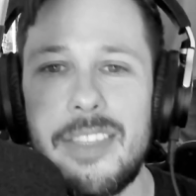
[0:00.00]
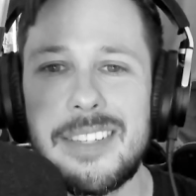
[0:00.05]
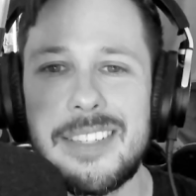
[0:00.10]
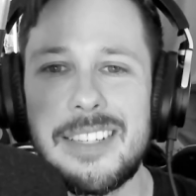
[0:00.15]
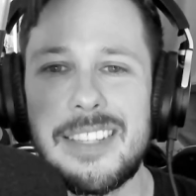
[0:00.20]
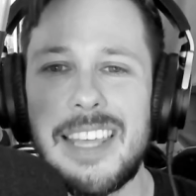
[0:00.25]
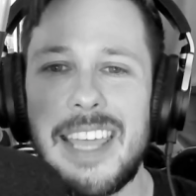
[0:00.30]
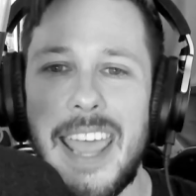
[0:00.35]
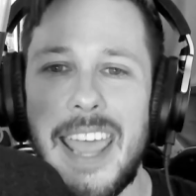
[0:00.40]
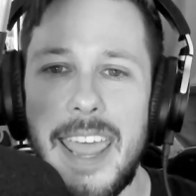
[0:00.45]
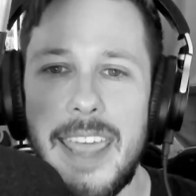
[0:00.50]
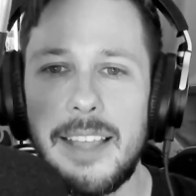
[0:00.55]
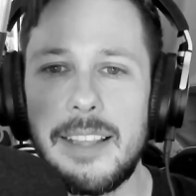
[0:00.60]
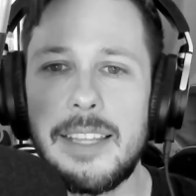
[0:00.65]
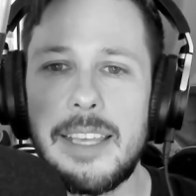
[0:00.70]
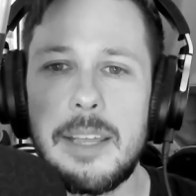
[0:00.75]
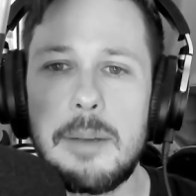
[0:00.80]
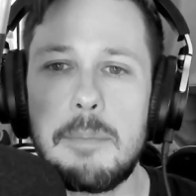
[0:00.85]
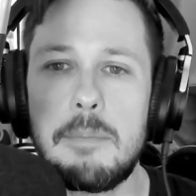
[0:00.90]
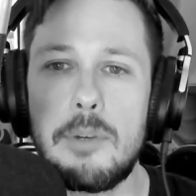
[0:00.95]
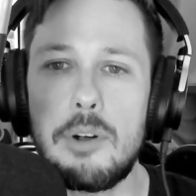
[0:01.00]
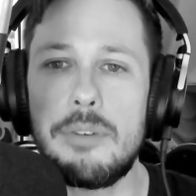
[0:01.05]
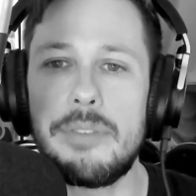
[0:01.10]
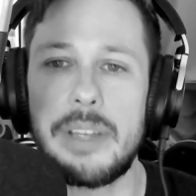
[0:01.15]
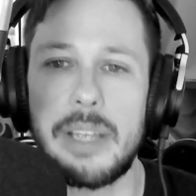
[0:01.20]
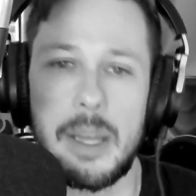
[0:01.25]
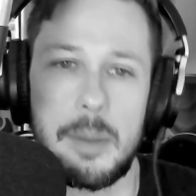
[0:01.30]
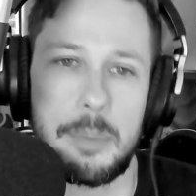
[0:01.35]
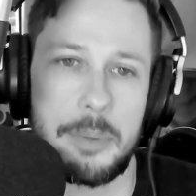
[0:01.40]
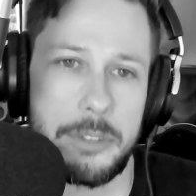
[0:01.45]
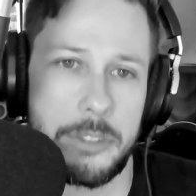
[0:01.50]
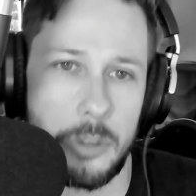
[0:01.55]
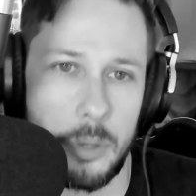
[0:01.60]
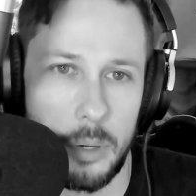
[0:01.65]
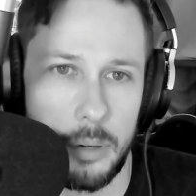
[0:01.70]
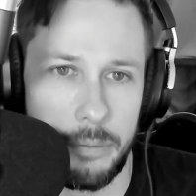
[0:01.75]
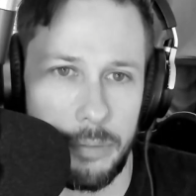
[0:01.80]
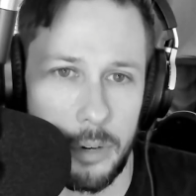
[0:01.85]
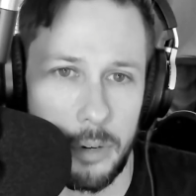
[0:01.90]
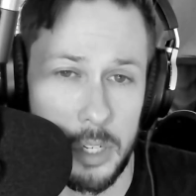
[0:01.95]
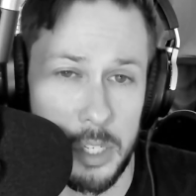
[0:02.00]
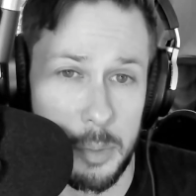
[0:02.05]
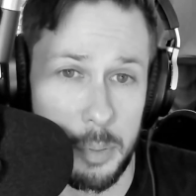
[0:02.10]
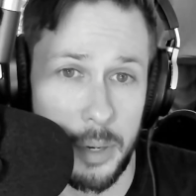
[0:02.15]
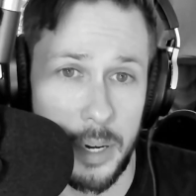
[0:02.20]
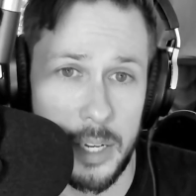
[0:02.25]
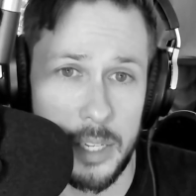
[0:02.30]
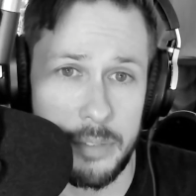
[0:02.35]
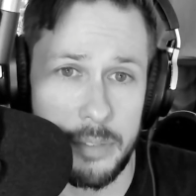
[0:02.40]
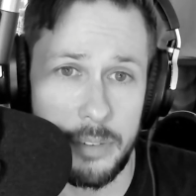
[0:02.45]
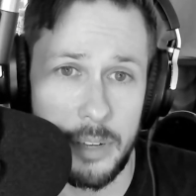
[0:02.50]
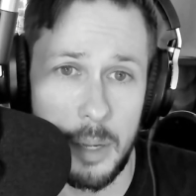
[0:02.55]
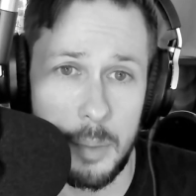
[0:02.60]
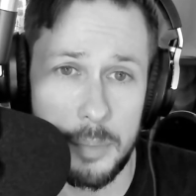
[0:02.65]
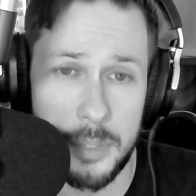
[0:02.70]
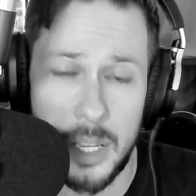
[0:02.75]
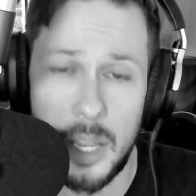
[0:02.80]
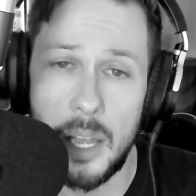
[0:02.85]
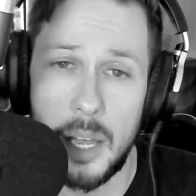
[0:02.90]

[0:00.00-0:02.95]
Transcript: this is the Alien Movie episode of First Prize Films, mm -hmm.